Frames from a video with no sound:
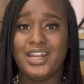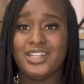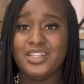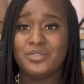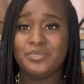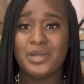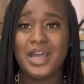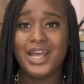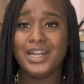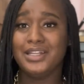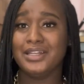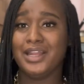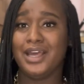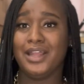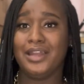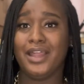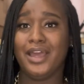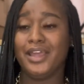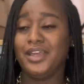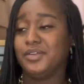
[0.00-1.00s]
them I did
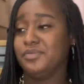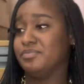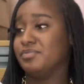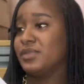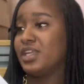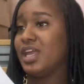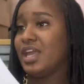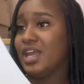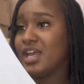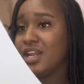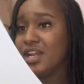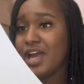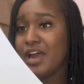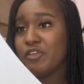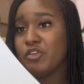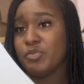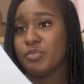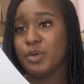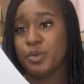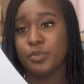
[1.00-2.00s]
not like. And I
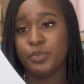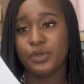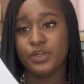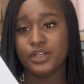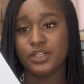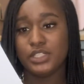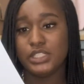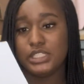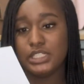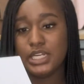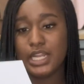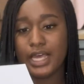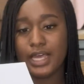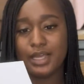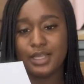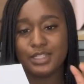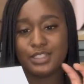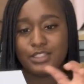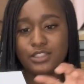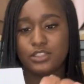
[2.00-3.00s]
remember, see,
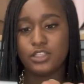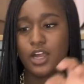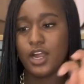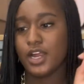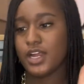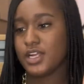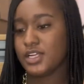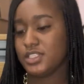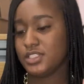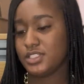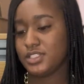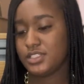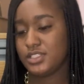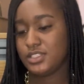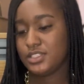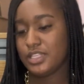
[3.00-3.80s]
like, Starks,